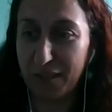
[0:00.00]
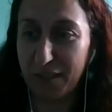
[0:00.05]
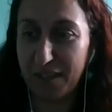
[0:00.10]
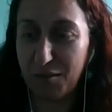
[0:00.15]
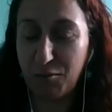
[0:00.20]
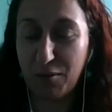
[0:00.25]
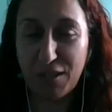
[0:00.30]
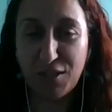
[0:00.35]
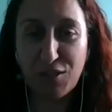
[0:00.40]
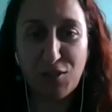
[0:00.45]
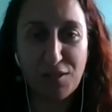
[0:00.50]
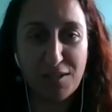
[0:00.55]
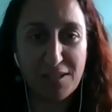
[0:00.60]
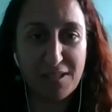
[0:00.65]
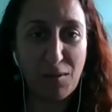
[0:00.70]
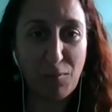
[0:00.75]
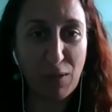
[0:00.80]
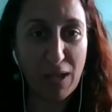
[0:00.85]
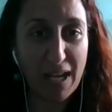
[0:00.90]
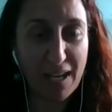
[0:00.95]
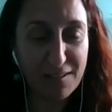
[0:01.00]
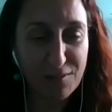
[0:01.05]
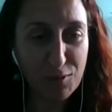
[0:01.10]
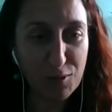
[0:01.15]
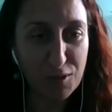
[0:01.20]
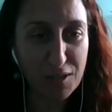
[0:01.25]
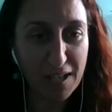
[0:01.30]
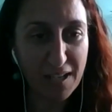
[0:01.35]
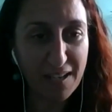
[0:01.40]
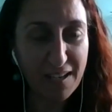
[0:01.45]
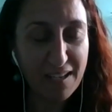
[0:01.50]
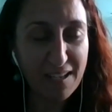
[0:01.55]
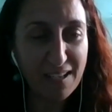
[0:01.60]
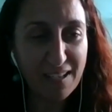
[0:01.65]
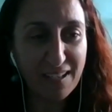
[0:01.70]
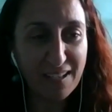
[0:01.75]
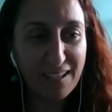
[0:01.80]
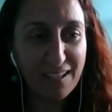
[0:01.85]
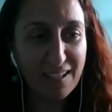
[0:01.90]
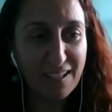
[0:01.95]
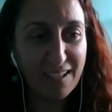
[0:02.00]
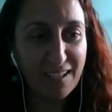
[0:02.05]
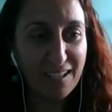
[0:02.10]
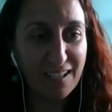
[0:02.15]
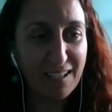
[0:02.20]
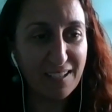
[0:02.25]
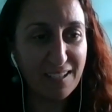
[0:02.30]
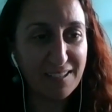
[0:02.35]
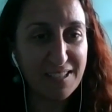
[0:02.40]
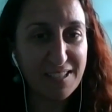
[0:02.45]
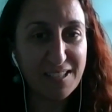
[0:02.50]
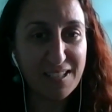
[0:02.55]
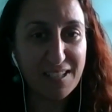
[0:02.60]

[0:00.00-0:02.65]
the questions that we had today. And